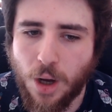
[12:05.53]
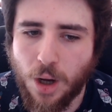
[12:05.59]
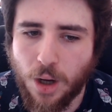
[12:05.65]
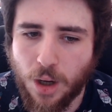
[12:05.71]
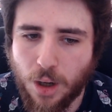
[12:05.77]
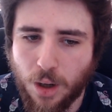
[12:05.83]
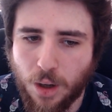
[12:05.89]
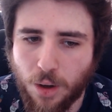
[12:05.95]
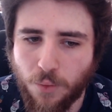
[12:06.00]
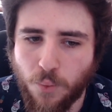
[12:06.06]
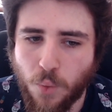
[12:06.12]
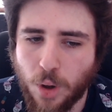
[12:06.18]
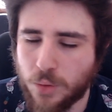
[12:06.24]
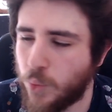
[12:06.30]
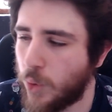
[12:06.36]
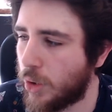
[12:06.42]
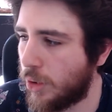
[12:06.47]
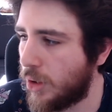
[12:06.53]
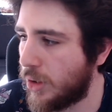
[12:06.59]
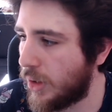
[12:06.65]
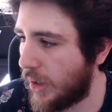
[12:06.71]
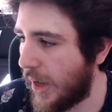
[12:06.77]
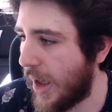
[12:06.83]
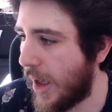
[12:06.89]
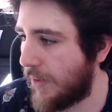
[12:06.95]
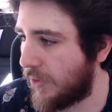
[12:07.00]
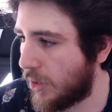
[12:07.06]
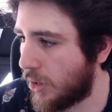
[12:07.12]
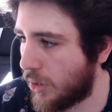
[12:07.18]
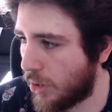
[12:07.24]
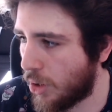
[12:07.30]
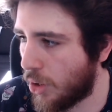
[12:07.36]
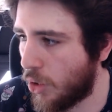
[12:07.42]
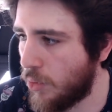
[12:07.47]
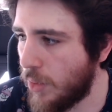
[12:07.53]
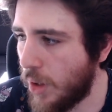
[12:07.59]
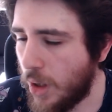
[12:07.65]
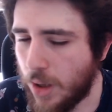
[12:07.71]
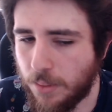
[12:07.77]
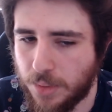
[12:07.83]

of what we currently have in GNOME,